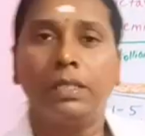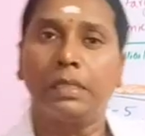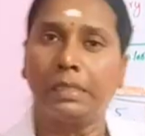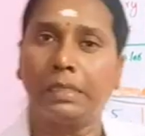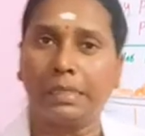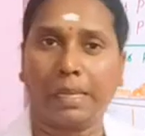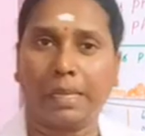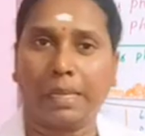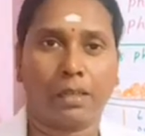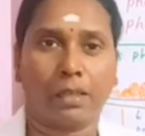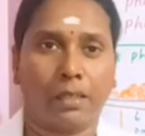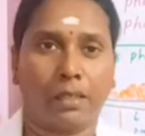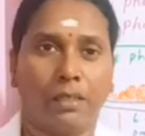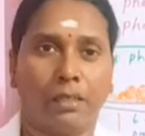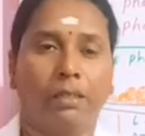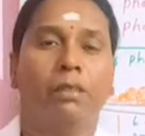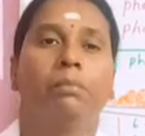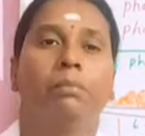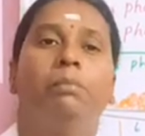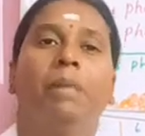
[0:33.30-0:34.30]
cycle?
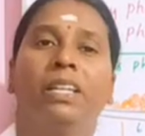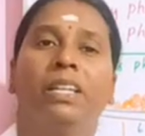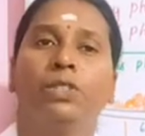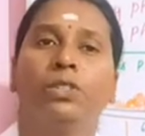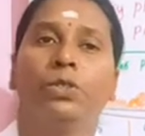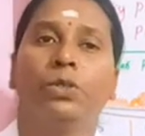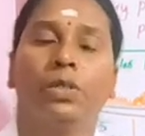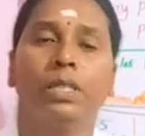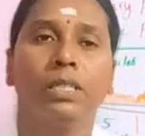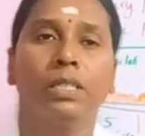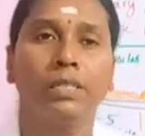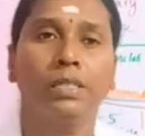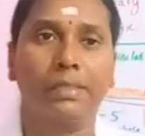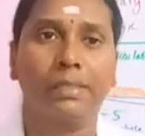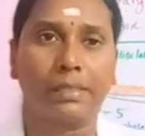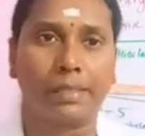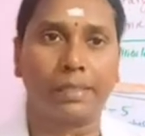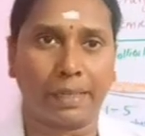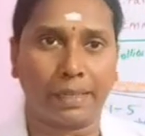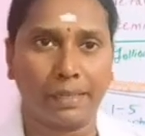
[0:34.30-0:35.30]
Menstrual
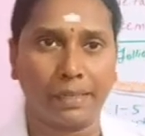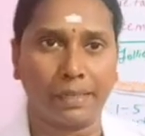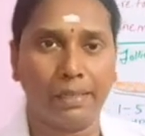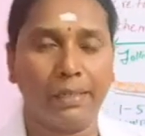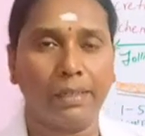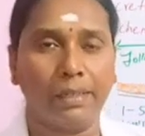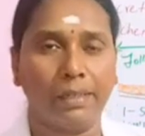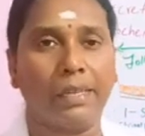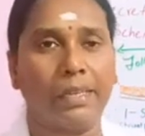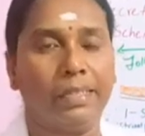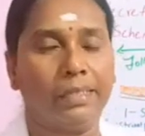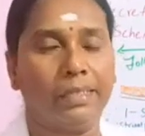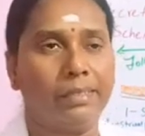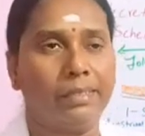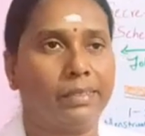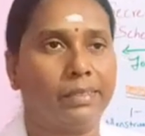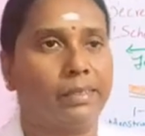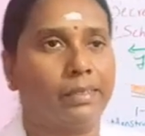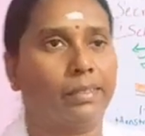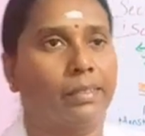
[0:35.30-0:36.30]
cycle
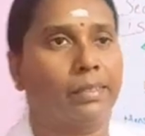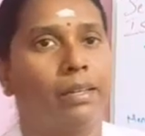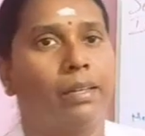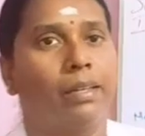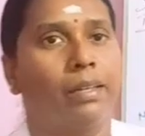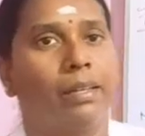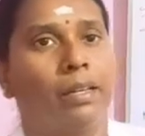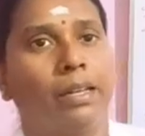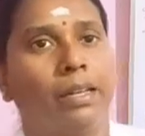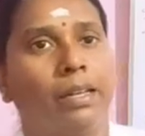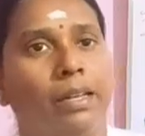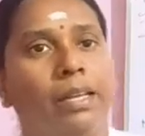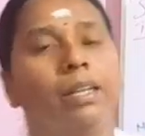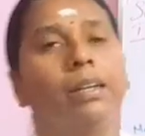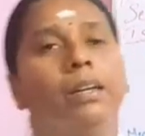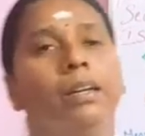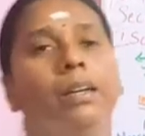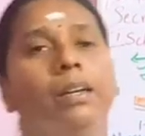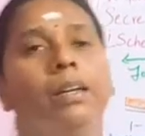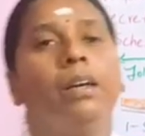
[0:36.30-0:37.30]
is like